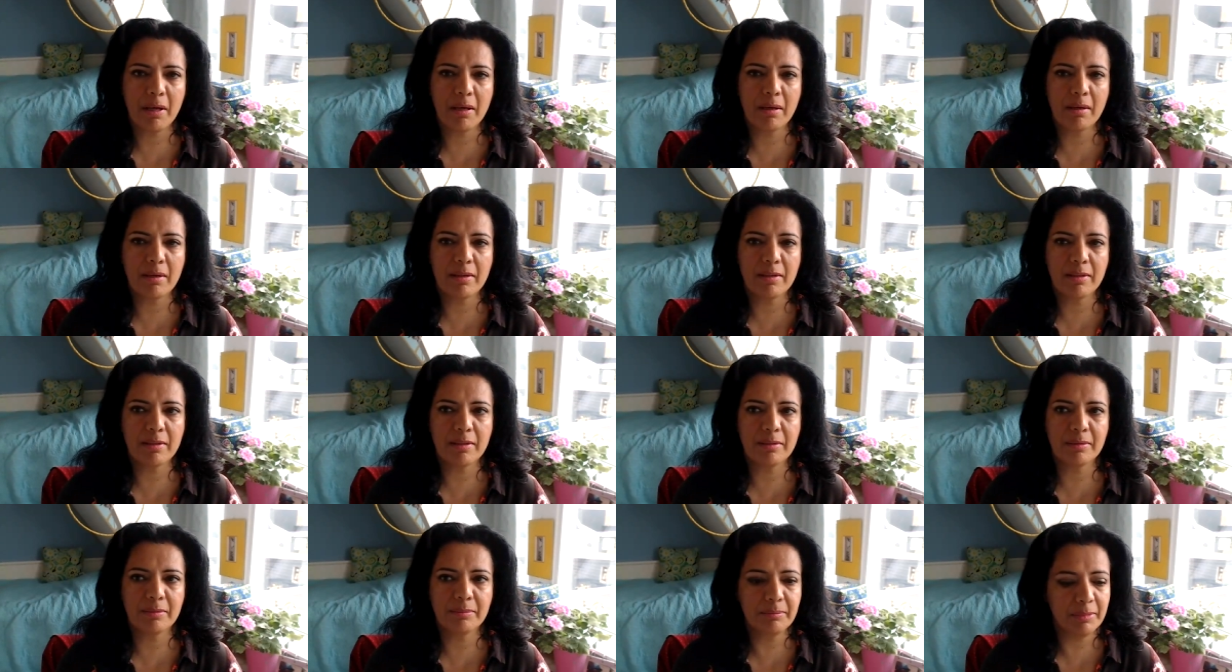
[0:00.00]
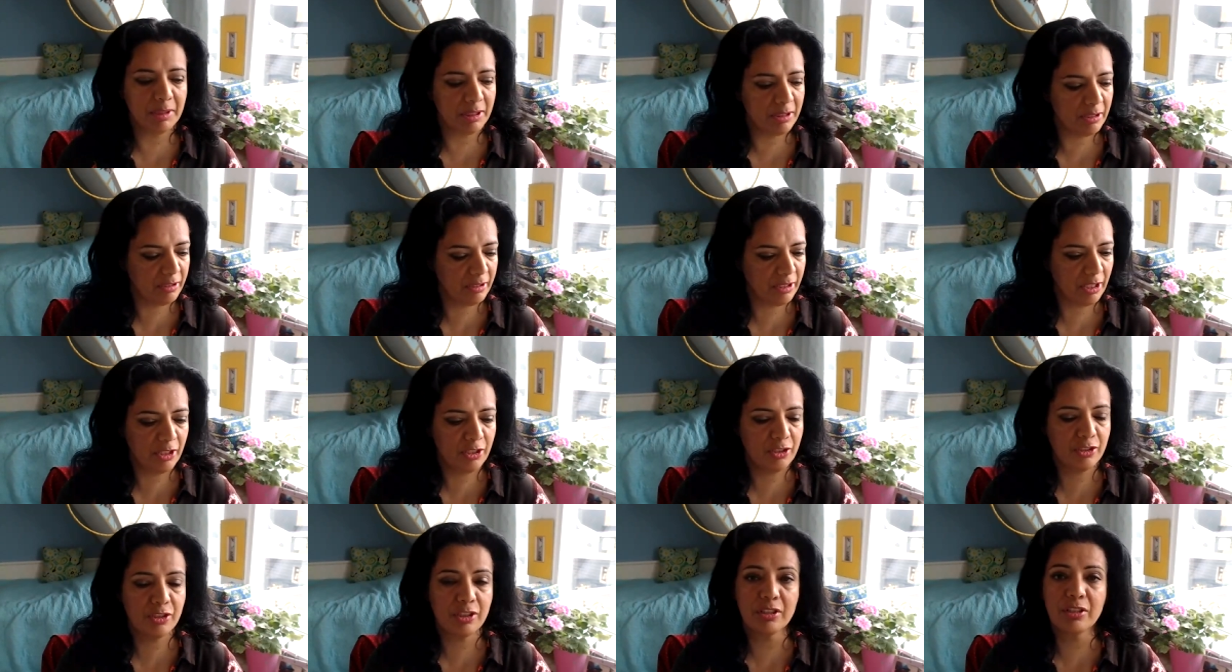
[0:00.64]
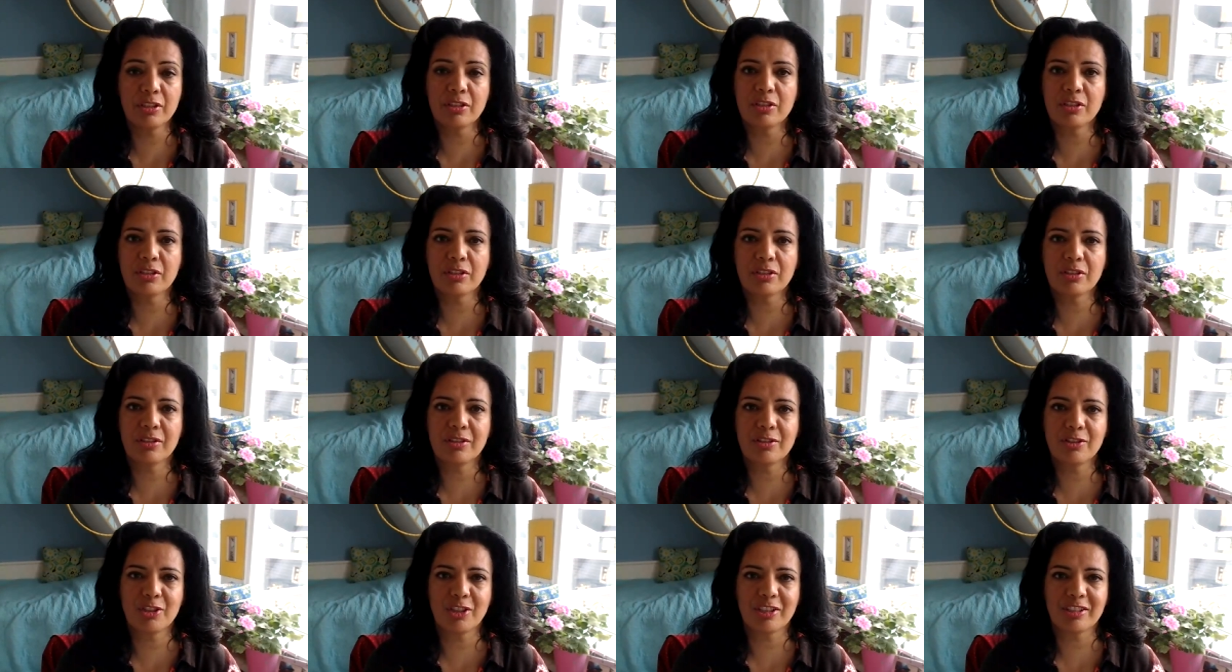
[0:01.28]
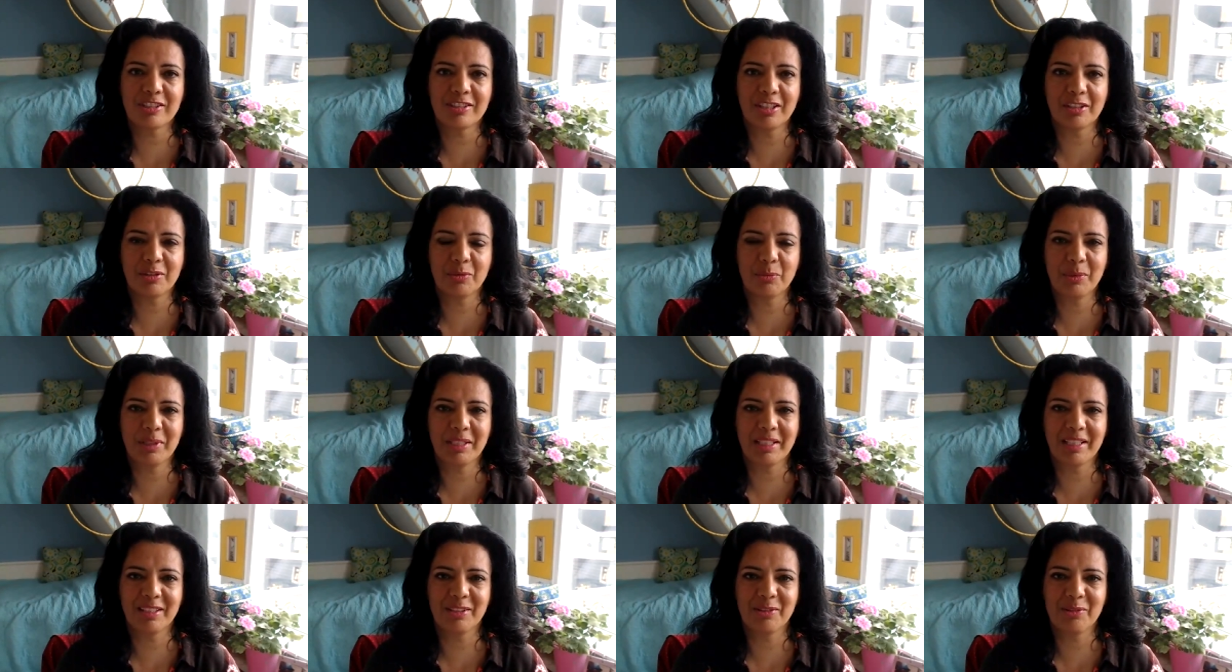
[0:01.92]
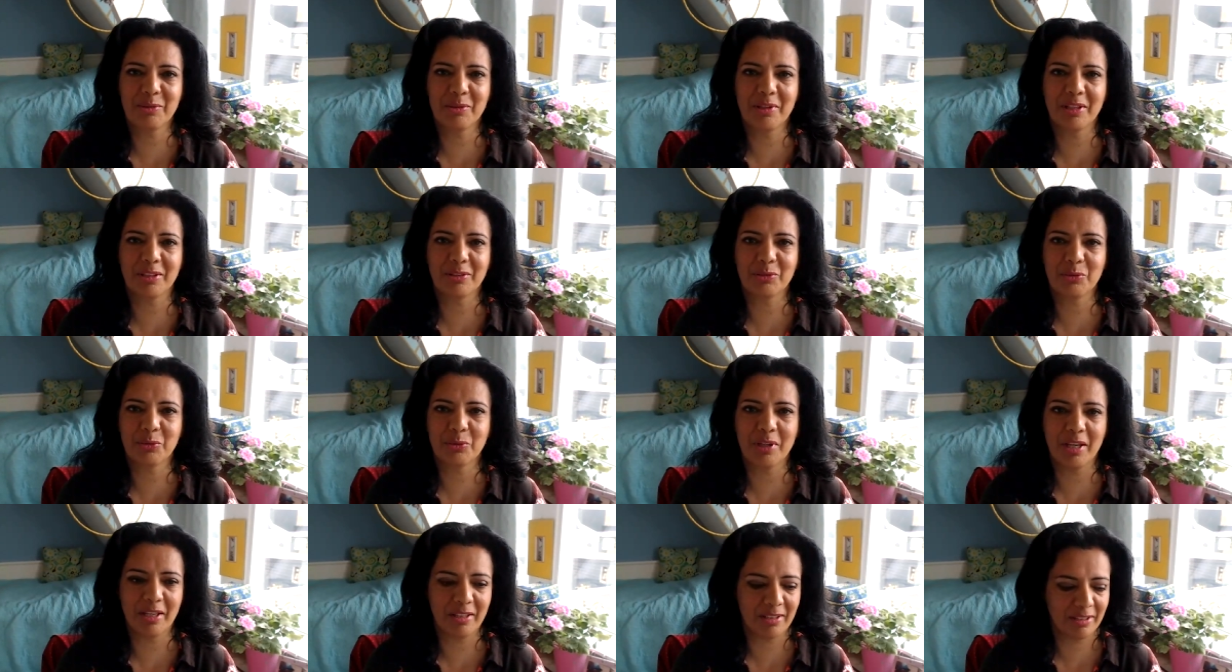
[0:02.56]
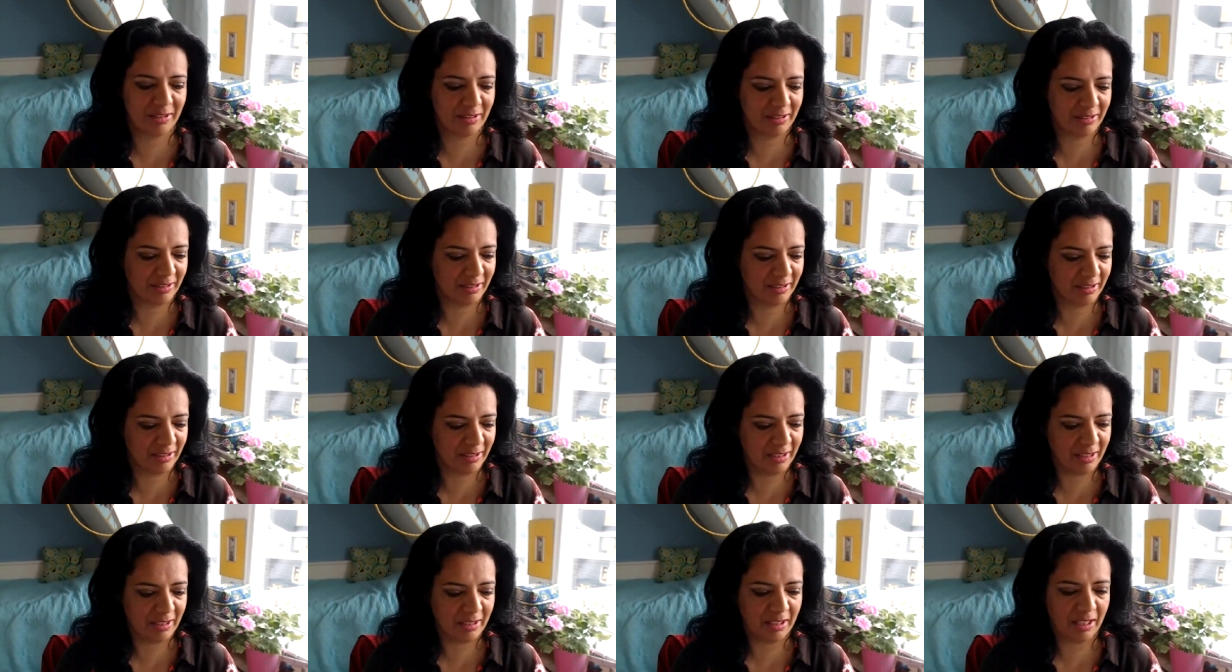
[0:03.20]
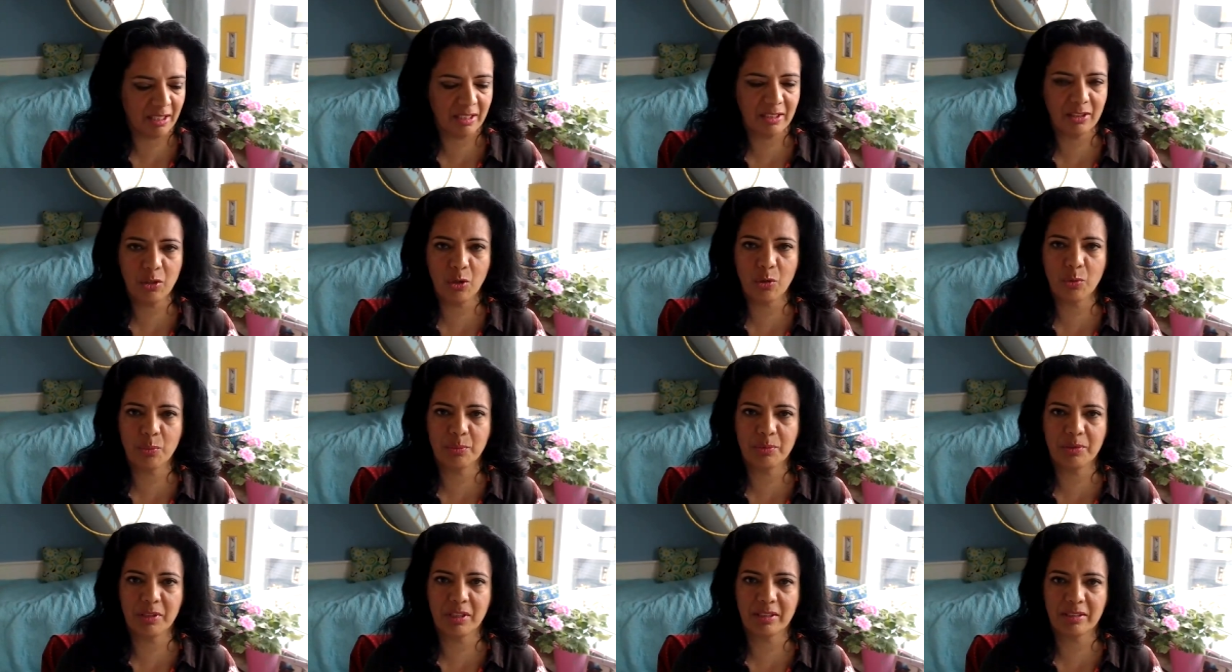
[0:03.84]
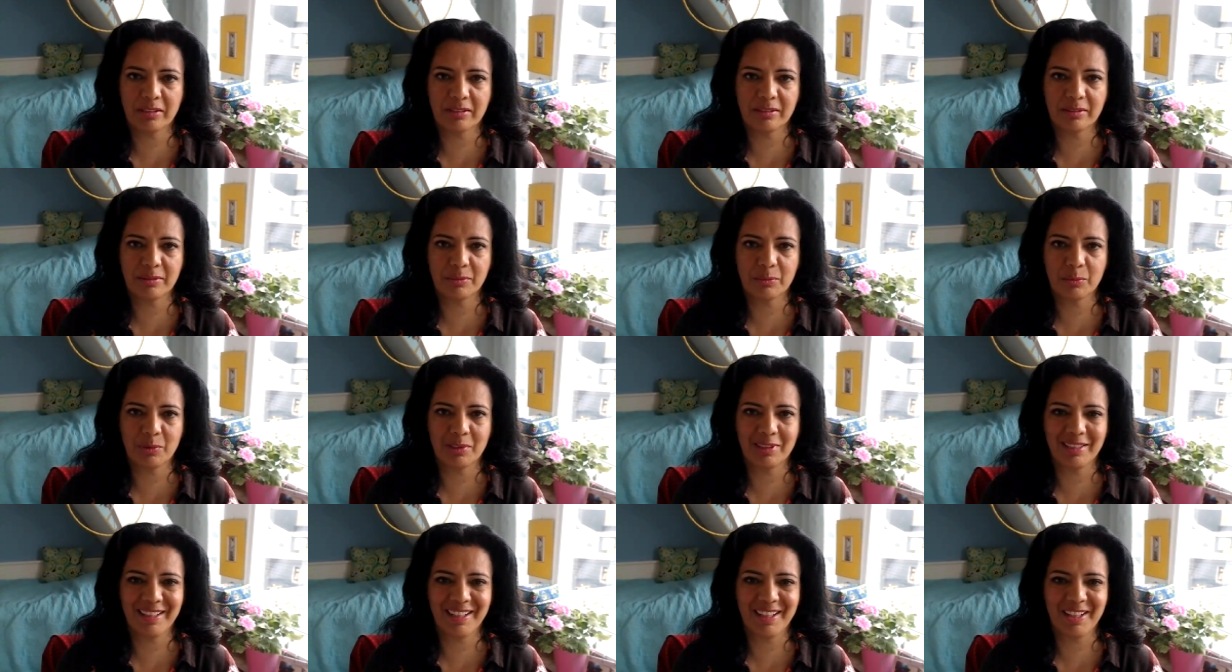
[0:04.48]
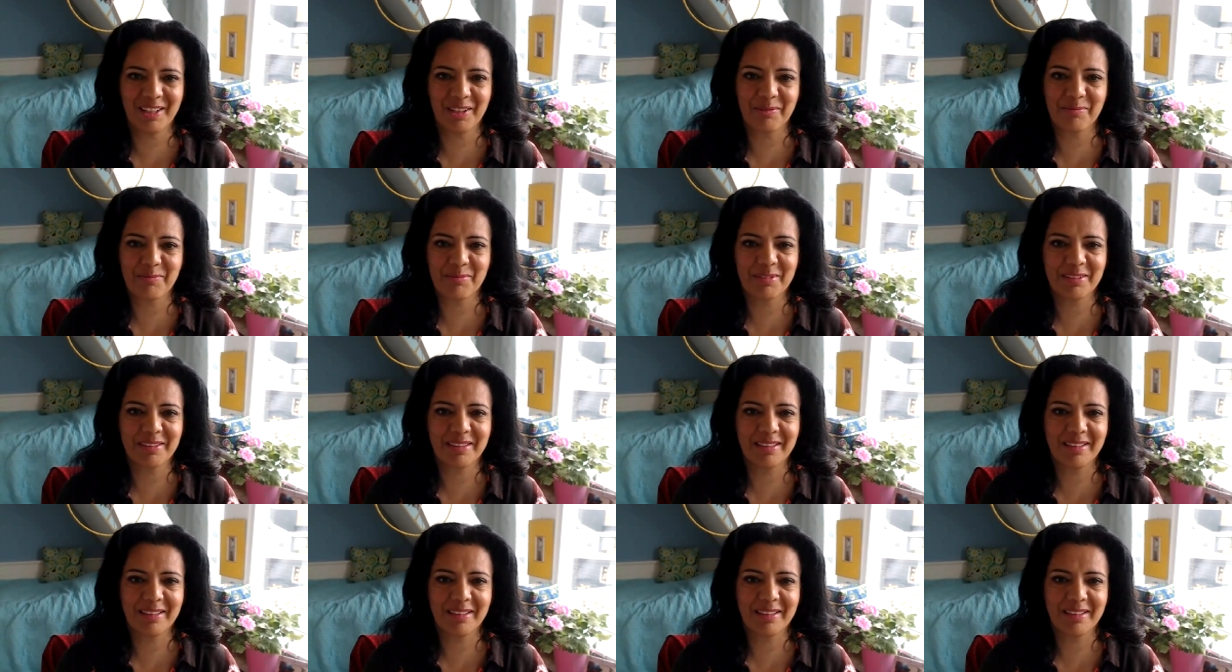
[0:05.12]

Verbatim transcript: uh, meditation just that we can do that together. I hope that will help.